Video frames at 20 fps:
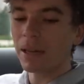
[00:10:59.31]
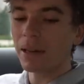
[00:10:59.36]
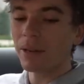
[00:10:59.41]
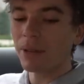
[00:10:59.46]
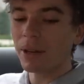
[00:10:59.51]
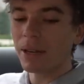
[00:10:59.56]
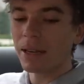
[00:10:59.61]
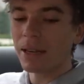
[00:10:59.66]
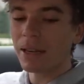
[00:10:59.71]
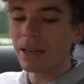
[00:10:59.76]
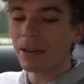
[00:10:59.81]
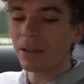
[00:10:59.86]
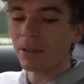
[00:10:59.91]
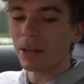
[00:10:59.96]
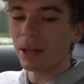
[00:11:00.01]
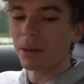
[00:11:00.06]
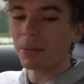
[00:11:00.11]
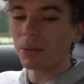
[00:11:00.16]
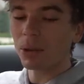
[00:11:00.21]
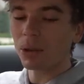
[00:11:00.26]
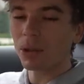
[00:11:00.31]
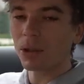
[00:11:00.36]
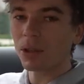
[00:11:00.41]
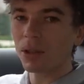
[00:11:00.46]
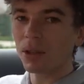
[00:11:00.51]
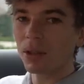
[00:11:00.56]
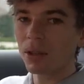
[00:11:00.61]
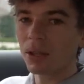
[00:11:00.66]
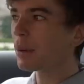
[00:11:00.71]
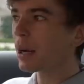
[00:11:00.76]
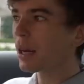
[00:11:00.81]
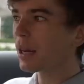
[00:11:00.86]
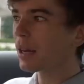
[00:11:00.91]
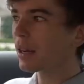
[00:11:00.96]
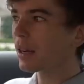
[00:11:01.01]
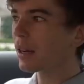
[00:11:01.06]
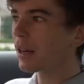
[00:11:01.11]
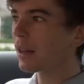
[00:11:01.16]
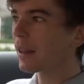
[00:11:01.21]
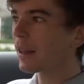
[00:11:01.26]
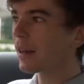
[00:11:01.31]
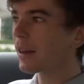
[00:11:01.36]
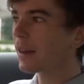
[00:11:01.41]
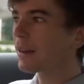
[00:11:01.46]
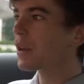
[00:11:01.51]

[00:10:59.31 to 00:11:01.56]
anywhere near able to buy a car like that.